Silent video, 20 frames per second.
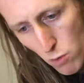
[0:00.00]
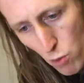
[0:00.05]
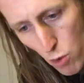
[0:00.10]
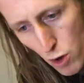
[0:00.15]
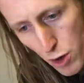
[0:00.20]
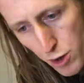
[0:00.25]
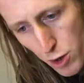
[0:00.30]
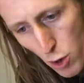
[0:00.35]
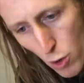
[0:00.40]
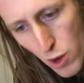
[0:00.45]

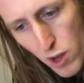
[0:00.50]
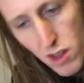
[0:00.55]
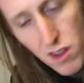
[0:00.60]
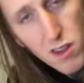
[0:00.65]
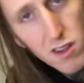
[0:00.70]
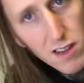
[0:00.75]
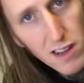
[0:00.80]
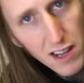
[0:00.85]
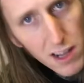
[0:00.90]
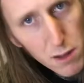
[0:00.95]
word
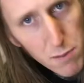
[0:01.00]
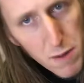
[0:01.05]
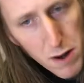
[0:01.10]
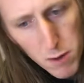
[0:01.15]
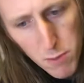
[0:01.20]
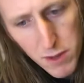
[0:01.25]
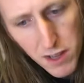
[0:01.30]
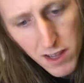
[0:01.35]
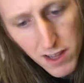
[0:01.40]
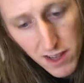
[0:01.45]
noise
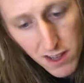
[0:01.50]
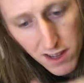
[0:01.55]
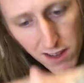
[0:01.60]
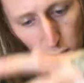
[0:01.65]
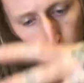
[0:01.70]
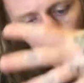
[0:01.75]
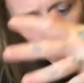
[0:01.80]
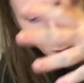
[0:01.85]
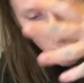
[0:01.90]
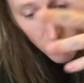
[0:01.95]
experiment, is
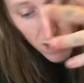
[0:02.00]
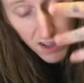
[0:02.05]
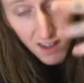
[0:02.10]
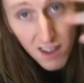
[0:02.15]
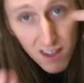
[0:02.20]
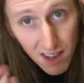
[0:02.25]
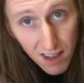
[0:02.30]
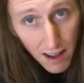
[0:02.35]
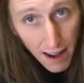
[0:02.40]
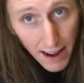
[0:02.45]
of course
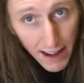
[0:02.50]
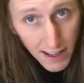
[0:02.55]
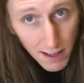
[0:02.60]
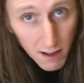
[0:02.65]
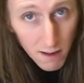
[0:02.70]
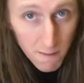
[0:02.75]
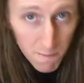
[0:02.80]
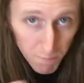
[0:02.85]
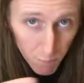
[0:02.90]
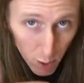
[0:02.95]
inside
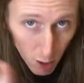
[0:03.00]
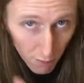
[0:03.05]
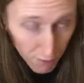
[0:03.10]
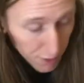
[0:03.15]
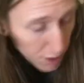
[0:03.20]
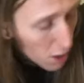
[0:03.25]
of the